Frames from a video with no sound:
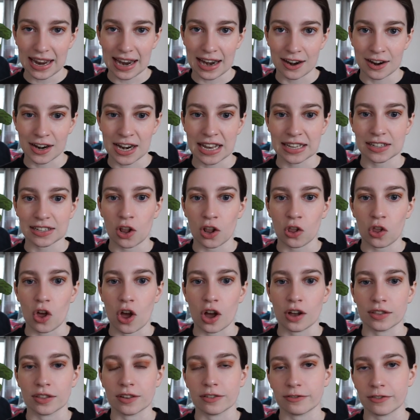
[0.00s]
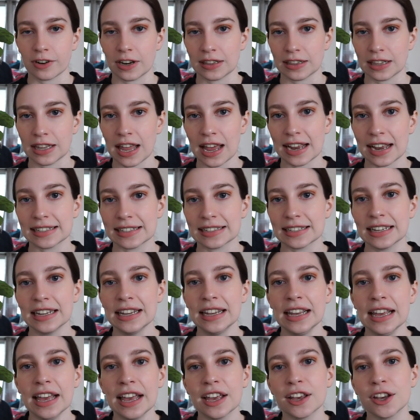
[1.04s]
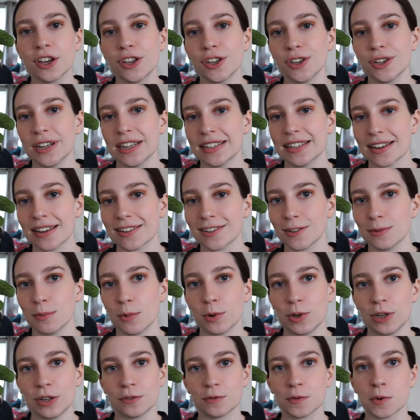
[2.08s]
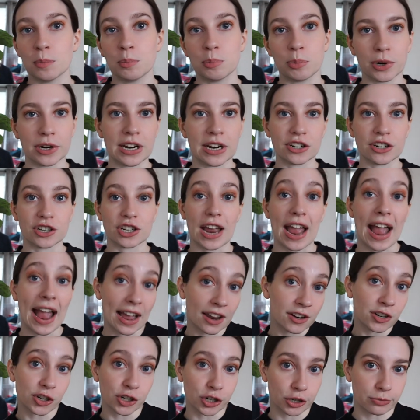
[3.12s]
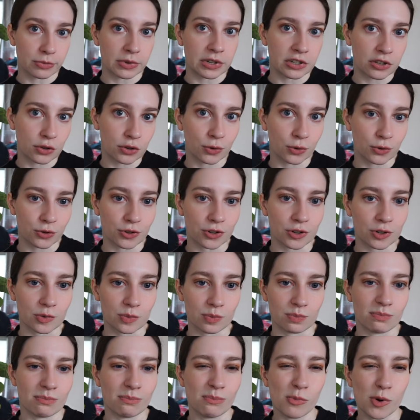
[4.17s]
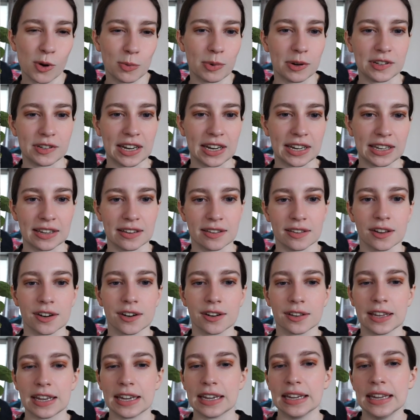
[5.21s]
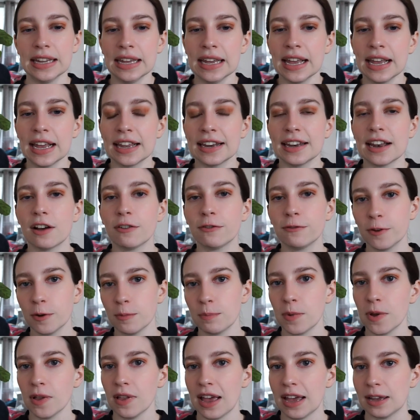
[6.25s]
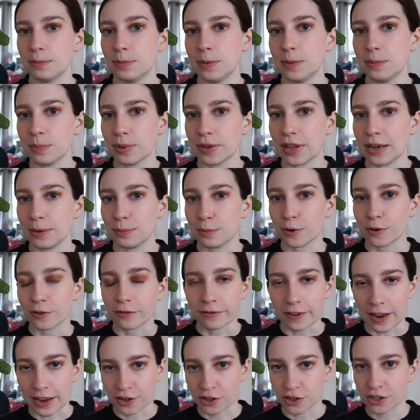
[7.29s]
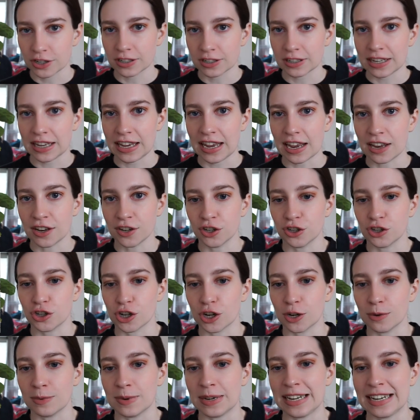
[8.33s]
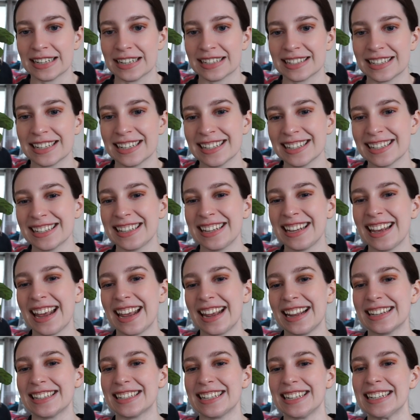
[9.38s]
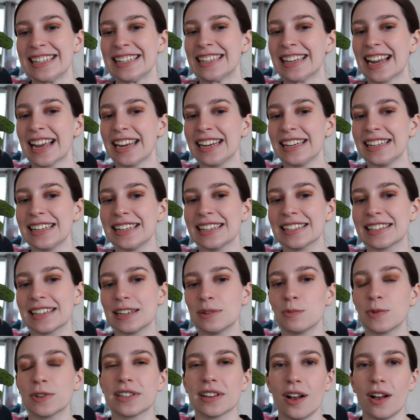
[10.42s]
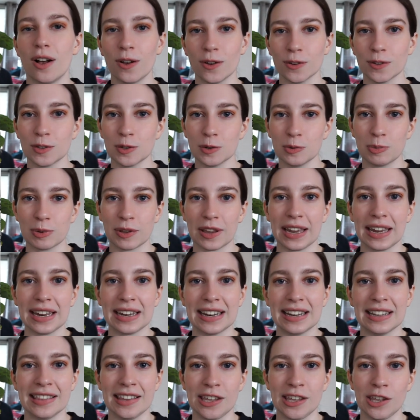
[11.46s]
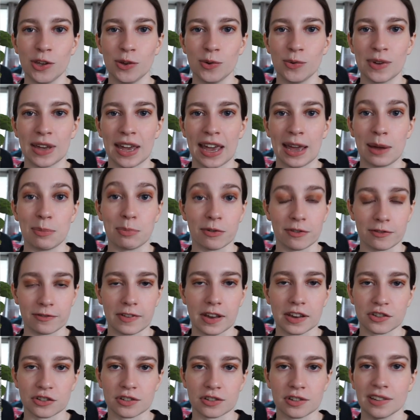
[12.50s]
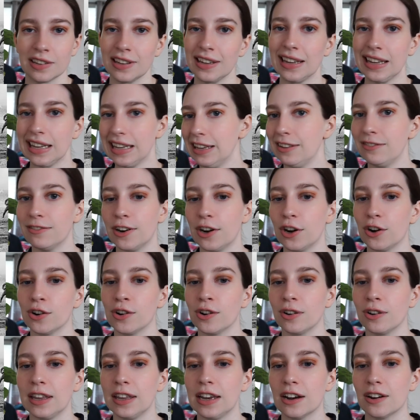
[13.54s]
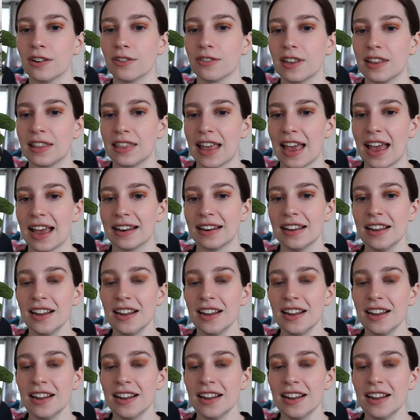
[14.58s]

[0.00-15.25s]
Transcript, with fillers: areas along the front lines, including testimonies from British and German soldiers more particularly. Now football had been played professionally in Germany since the 1890s and was also played in the UK professionally even earlier than that.